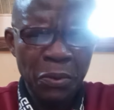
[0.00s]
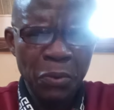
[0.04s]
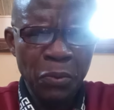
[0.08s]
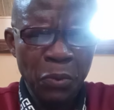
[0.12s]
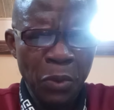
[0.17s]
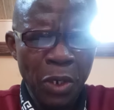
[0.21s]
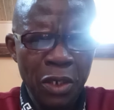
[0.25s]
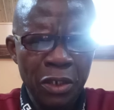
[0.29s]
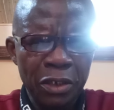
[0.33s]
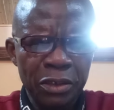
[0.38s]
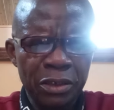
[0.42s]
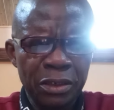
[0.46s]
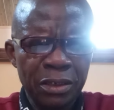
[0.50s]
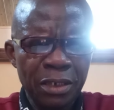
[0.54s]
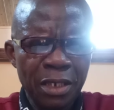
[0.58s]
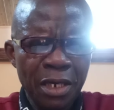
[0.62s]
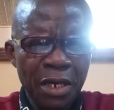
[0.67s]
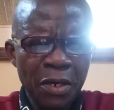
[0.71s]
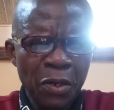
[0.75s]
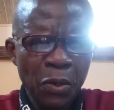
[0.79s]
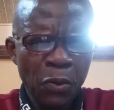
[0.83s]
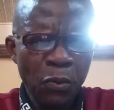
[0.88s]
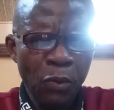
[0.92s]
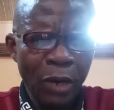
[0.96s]
word.
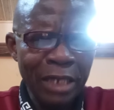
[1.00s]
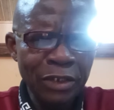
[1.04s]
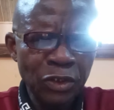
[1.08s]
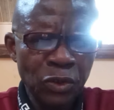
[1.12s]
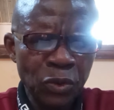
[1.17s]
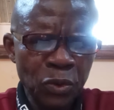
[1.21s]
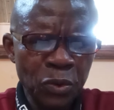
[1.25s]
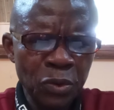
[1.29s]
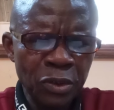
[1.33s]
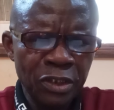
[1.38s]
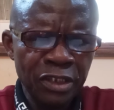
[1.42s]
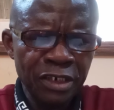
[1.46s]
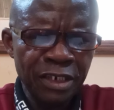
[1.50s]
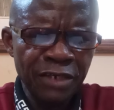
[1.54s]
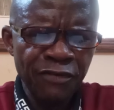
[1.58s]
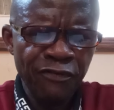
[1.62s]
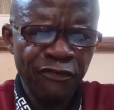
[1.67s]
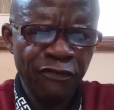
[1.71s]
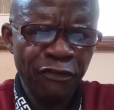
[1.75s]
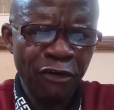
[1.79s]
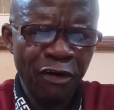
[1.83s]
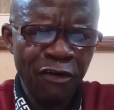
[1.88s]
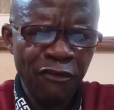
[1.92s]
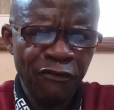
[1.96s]
1, 2, 3,
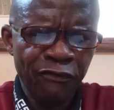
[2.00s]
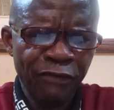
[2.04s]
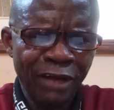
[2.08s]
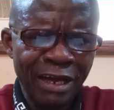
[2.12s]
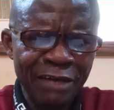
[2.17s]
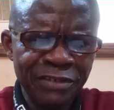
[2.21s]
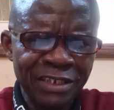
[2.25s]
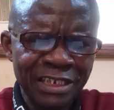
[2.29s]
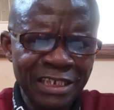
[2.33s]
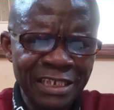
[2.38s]
4, 5,